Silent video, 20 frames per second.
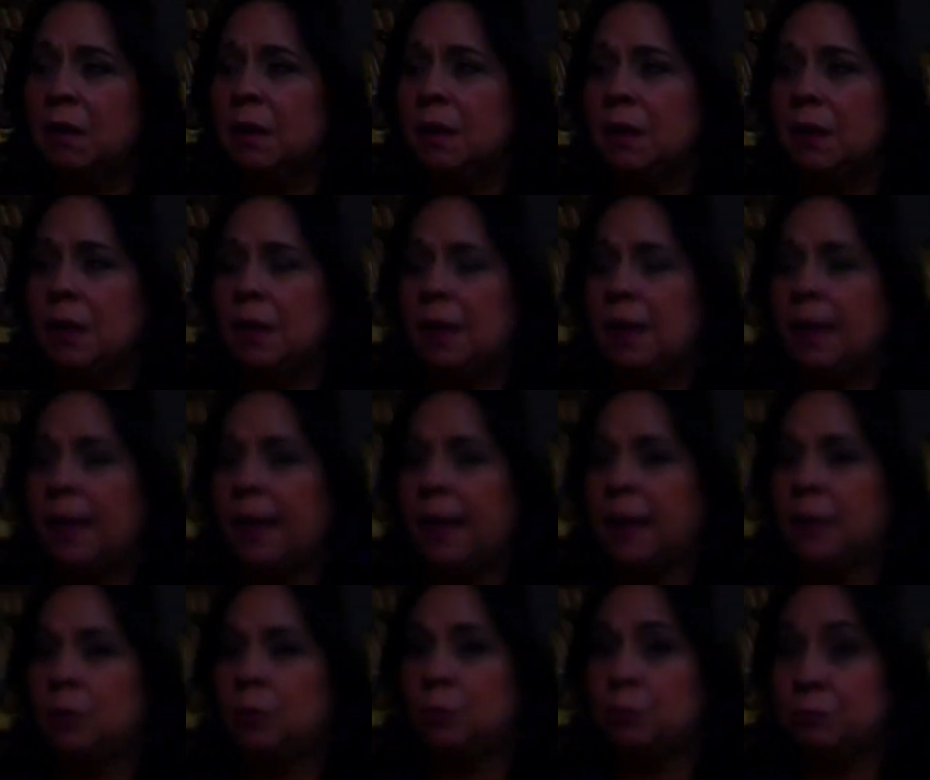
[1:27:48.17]
mm-hmm.
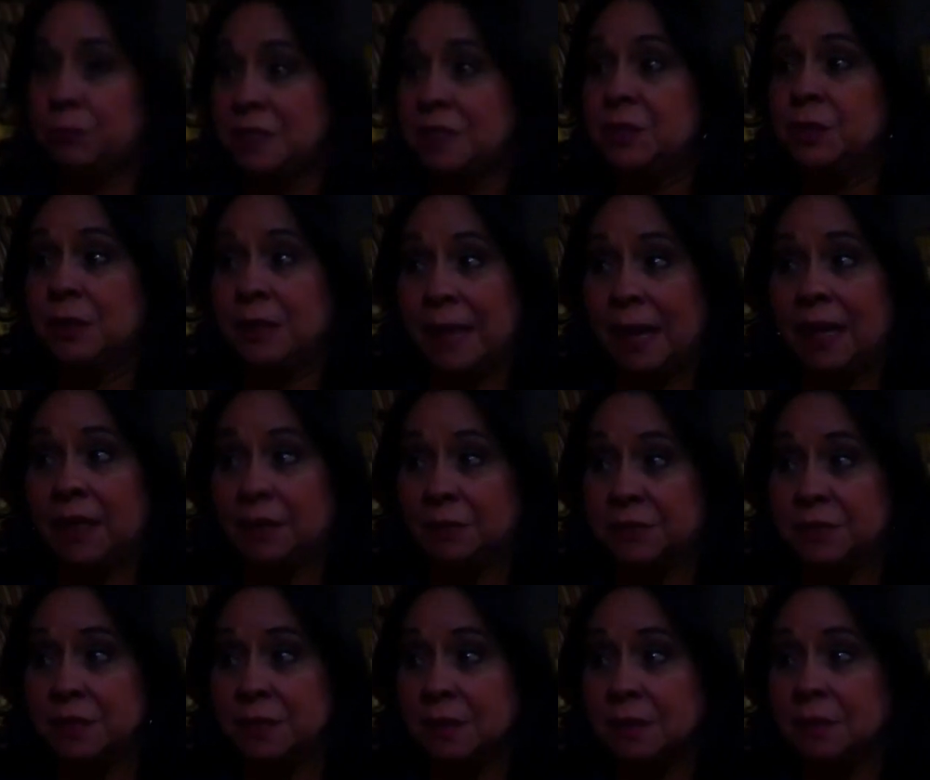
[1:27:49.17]
and who risked their
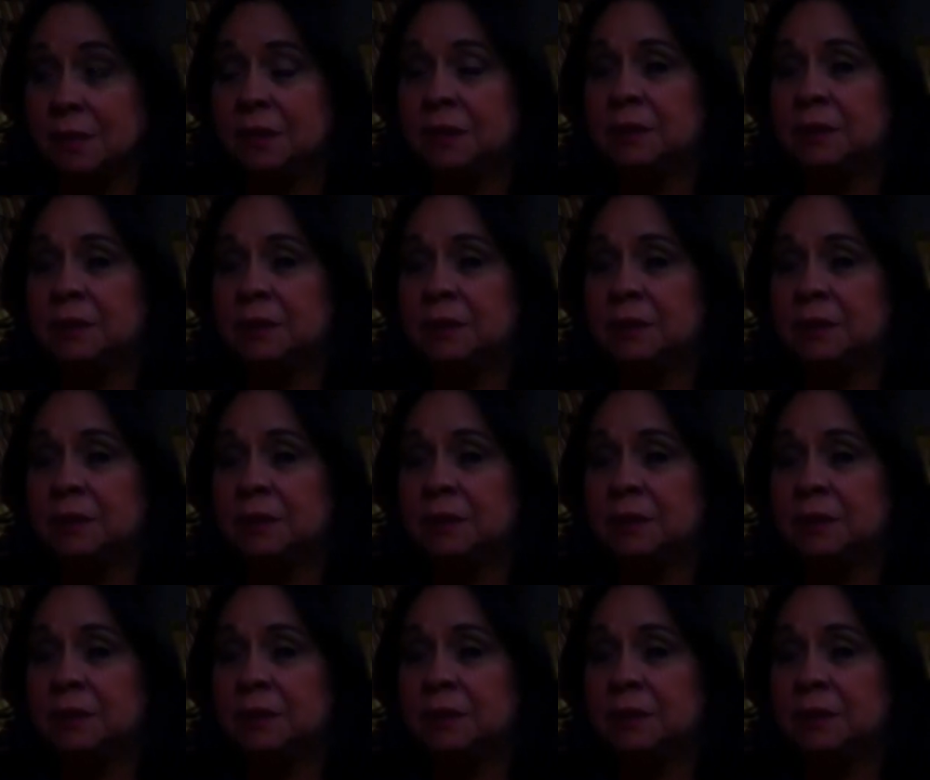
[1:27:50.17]
lives,